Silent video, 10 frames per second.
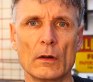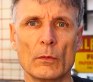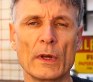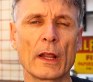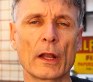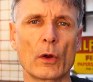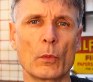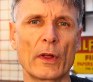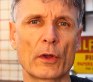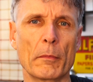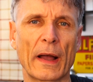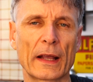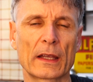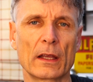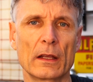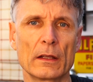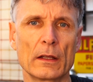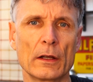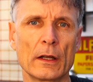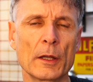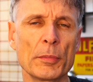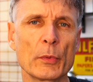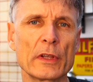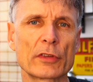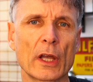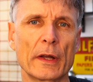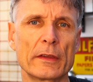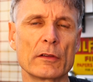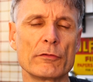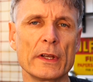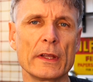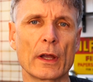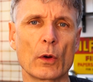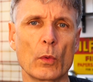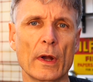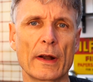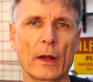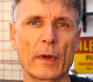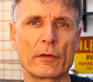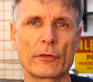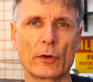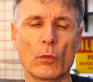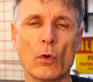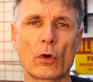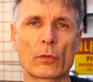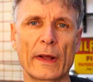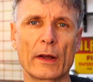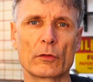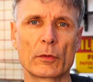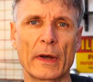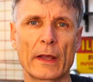Well hello, welcome back. A couple of weeks ago I did a video where I went for a walk round my